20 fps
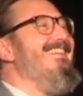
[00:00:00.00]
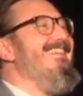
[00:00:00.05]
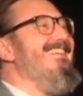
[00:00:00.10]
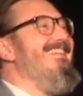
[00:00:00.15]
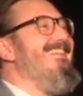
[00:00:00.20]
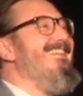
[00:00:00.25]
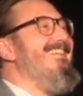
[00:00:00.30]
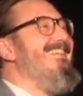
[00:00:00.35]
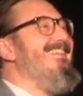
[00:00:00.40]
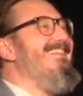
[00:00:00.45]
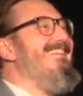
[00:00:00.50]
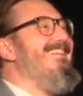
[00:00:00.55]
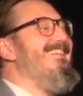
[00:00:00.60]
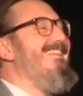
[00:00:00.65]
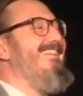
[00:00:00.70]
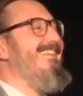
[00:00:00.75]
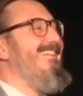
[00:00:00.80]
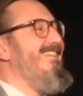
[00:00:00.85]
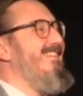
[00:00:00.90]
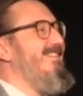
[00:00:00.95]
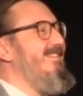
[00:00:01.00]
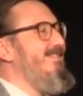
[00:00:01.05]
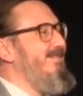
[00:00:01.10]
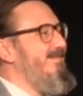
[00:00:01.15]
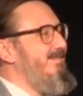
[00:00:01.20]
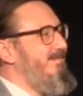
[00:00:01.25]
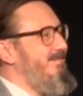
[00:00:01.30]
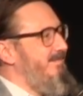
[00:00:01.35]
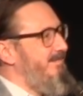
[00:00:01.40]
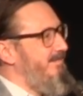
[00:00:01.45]

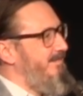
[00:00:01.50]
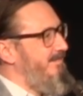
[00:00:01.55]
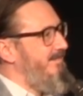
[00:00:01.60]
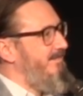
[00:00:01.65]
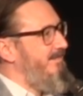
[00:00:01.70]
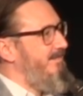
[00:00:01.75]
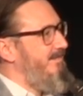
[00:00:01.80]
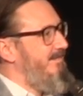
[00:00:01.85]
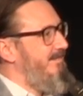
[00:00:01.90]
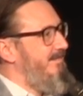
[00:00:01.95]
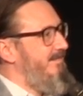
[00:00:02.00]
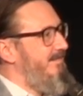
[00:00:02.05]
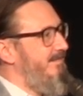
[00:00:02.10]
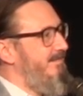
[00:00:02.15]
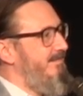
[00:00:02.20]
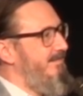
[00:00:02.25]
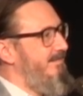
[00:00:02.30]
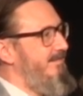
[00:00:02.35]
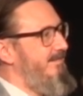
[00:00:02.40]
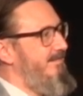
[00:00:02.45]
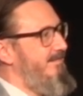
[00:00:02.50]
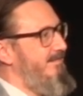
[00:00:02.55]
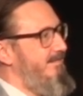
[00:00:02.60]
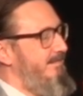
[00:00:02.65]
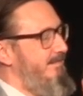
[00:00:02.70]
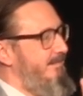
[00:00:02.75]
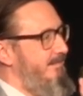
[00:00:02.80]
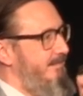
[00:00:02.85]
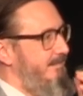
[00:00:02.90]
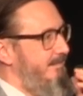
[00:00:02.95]

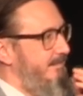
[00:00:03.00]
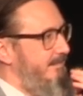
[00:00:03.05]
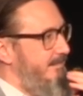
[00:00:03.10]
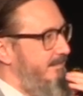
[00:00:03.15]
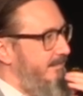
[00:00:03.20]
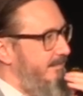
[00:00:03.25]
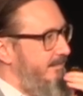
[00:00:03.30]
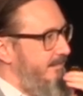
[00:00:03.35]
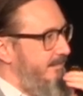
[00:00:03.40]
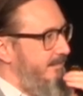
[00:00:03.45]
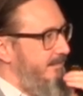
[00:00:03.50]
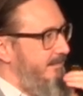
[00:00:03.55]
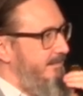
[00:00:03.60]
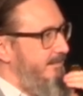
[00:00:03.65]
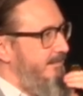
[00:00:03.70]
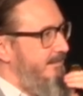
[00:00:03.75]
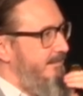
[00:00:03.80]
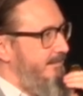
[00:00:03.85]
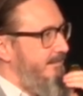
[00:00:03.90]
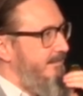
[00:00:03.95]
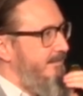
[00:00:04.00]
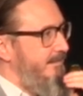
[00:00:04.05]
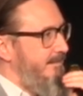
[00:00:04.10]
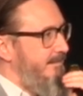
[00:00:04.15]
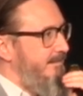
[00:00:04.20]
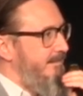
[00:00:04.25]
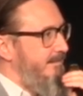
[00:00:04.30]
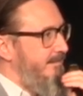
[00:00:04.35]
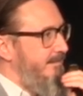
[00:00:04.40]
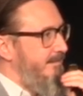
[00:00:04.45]

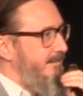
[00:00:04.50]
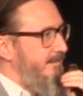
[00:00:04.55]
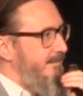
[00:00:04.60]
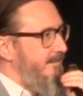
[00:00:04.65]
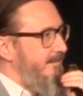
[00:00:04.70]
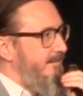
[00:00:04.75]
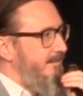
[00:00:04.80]
No words are spoken by the person on screen.